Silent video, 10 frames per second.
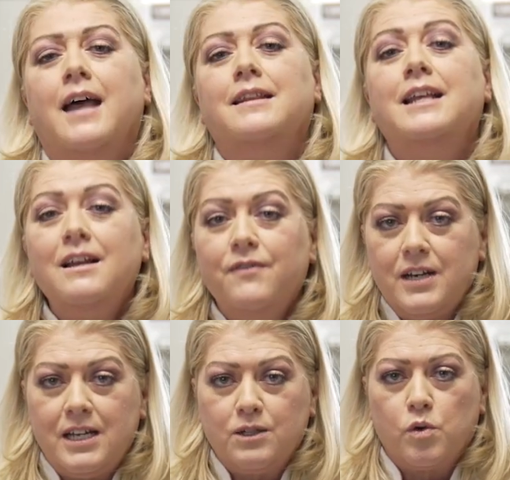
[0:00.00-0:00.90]
And then if
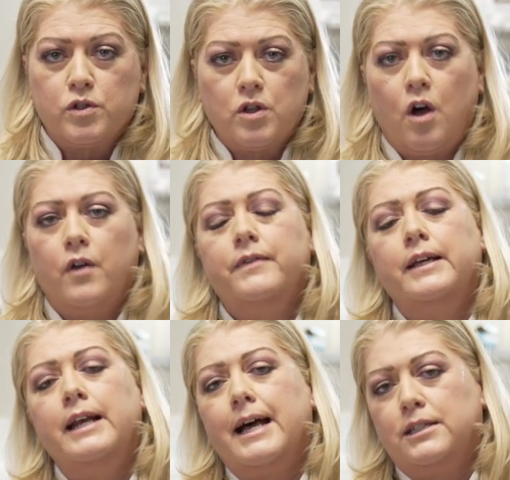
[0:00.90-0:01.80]
it needs more salt,
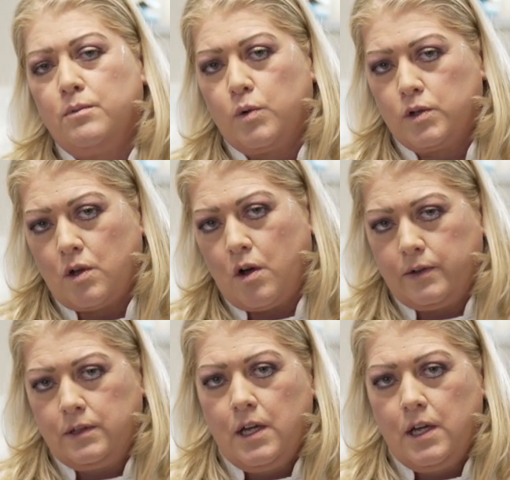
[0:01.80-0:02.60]
then add some more salt.